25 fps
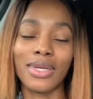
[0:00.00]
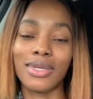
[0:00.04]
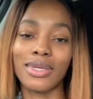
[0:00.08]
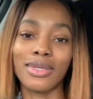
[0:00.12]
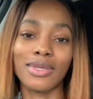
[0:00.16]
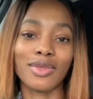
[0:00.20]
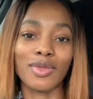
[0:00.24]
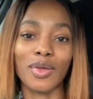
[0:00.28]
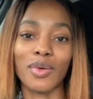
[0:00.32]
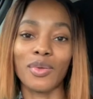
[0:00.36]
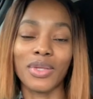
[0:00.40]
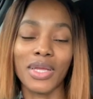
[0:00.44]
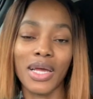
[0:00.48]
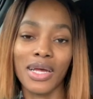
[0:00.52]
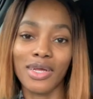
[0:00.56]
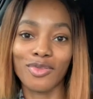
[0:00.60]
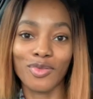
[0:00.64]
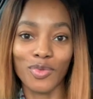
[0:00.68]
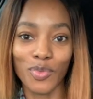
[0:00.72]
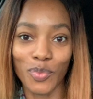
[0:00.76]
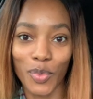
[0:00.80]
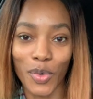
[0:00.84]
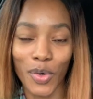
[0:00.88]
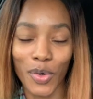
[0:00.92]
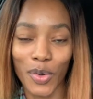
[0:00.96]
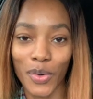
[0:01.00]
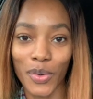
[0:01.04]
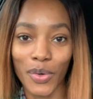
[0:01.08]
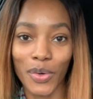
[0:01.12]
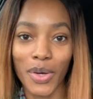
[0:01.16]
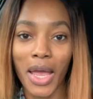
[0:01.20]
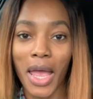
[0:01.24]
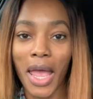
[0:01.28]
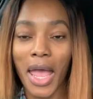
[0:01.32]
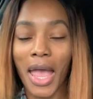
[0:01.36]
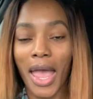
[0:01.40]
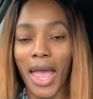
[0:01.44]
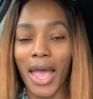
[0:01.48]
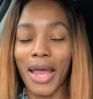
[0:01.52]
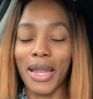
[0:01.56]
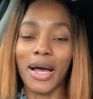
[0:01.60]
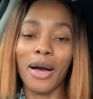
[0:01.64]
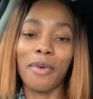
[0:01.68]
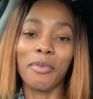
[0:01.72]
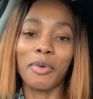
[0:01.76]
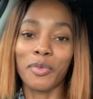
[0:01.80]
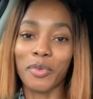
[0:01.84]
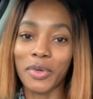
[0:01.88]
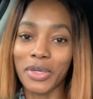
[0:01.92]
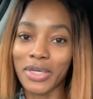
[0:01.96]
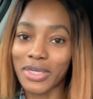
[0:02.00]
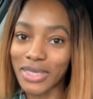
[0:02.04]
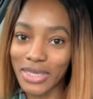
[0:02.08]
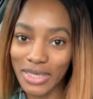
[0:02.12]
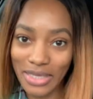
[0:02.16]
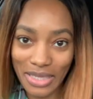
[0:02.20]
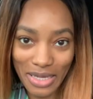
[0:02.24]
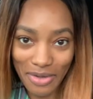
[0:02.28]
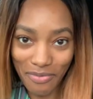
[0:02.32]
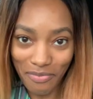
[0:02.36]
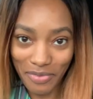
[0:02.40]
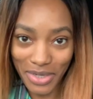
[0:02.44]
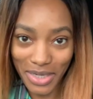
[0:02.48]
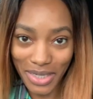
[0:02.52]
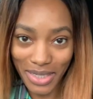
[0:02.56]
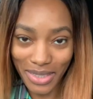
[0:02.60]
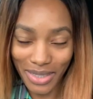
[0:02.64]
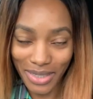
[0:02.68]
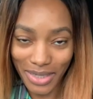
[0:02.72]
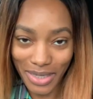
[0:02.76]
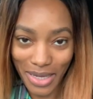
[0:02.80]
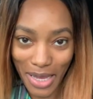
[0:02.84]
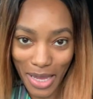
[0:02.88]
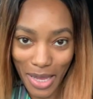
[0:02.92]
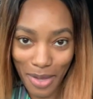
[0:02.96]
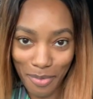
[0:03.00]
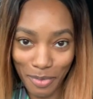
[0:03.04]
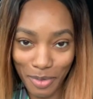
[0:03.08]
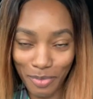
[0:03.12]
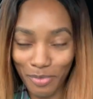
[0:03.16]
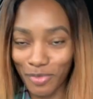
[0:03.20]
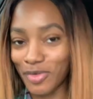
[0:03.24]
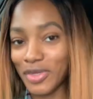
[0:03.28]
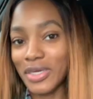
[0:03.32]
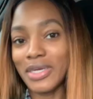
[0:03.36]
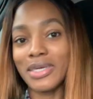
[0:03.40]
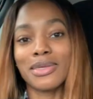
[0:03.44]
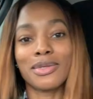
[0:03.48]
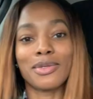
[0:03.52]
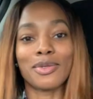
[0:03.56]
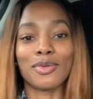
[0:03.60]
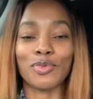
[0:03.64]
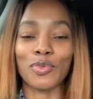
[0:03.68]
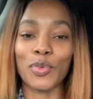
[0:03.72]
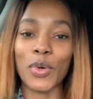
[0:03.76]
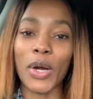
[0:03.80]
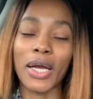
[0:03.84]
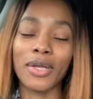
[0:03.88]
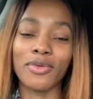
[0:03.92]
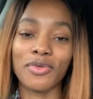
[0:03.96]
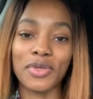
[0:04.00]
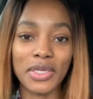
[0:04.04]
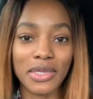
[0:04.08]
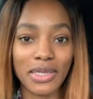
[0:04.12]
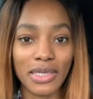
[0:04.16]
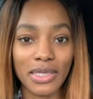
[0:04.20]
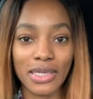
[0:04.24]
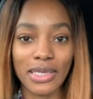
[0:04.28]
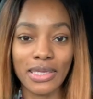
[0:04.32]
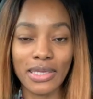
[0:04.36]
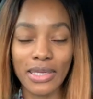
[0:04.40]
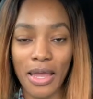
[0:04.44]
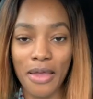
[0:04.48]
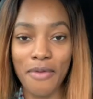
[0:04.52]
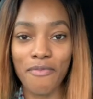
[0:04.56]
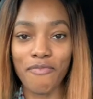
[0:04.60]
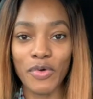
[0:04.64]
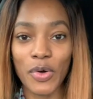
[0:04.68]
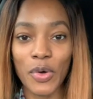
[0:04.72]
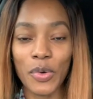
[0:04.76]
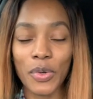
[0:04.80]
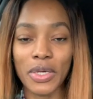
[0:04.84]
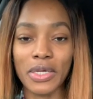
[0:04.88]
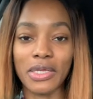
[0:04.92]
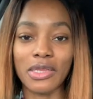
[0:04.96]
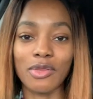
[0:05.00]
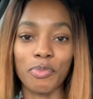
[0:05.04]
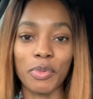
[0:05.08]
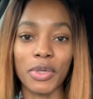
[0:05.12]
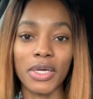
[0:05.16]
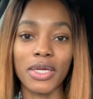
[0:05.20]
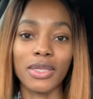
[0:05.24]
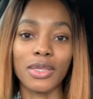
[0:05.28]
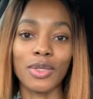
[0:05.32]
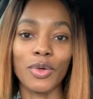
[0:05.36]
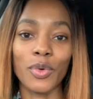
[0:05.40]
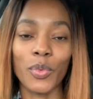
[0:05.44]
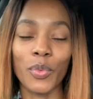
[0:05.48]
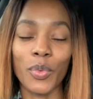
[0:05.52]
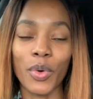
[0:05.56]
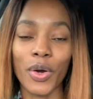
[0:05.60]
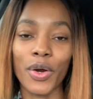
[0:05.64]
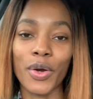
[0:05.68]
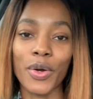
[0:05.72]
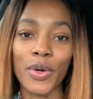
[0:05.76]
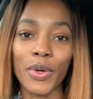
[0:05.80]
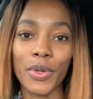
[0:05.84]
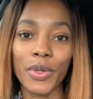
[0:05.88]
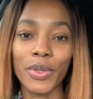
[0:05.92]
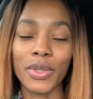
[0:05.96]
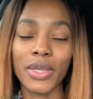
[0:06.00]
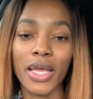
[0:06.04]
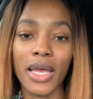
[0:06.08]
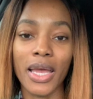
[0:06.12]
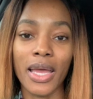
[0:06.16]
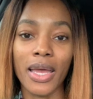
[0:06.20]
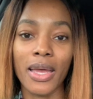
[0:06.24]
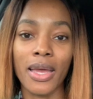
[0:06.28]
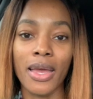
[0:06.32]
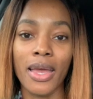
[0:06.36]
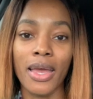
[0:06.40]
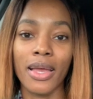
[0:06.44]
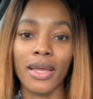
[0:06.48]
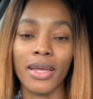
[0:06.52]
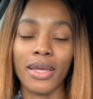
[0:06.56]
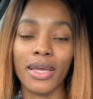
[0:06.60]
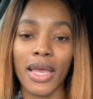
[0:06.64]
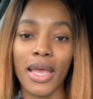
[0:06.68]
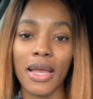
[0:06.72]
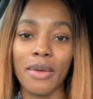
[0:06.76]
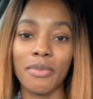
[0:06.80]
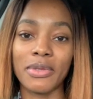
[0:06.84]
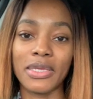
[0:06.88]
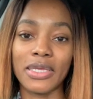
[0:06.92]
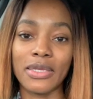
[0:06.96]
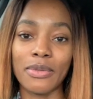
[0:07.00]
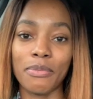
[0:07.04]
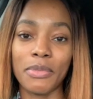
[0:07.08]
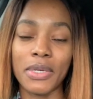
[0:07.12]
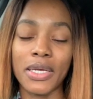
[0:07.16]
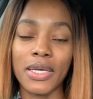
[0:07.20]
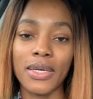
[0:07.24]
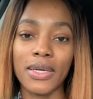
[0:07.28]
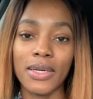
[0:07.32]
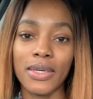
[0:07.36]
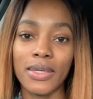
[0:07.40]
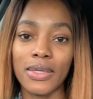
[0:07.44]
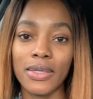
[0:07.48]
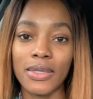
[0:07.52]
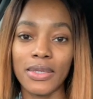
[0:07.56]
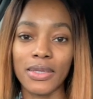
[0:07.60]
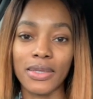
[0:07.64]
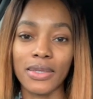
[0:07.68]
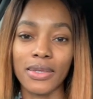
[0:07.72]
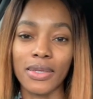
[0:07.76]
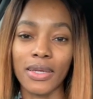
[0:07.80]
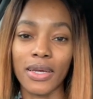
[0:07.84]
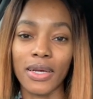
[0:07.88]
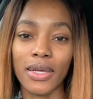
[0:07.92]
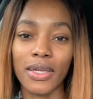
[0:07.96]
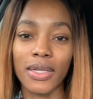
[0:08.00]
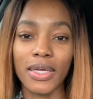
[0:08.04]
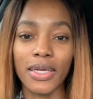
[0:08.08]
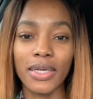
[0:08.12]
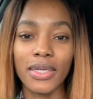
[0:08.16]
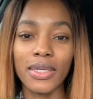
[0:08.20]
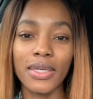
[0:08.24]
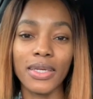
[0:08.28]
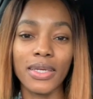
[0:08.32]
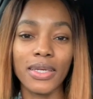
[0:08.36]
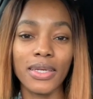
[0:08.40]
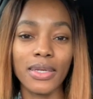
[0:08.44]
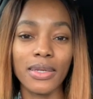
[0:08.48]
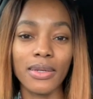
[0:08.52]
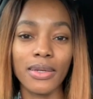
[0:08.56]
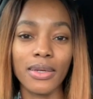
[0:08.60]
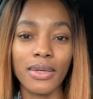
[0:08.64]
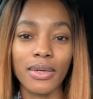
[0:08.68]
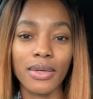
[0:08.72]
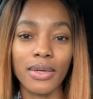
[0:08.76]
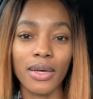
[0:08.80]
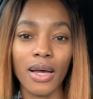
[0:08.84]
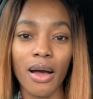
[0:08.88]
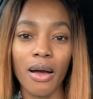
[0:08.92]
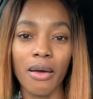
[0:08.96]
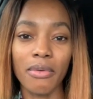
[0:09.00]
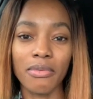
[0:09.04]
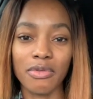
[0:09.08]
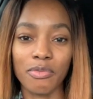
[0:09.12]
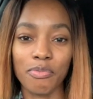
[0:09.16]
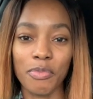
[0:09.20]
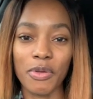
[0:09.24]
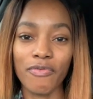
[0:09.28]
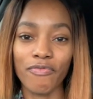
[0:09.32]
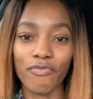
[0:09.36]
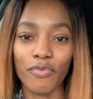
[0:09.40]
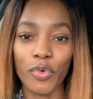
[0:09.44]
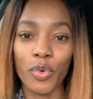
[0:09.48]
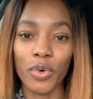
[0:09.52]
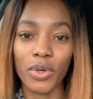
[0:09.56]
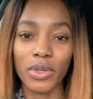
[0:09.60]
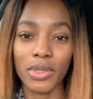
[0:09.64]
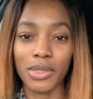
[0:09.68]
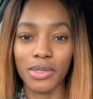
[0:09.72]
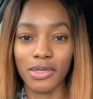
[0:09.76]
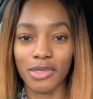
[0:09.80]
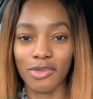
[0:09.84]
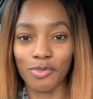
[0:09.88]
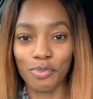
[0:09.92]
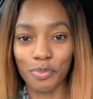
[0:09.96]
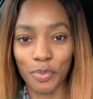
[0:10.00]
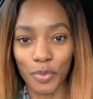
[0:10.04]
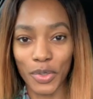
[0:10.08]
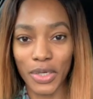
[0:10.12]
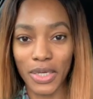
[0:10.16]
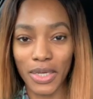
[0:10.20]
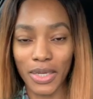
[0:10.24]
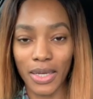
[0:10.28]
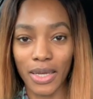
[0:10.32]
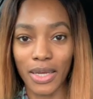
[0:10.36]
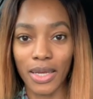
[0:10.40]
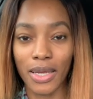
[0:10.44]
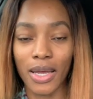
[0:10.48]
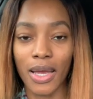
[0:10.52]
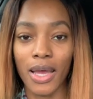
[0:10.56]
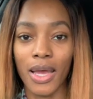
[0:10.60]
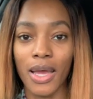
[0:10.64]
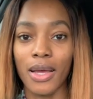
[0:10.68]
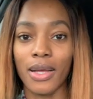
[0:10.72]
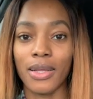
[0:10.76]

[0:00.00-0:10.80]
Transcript: And so that's a word. And I'm going to receive it in the name of Jesus, right? Just to stay focused. But the word that came to me is the cleaning comes before the springing.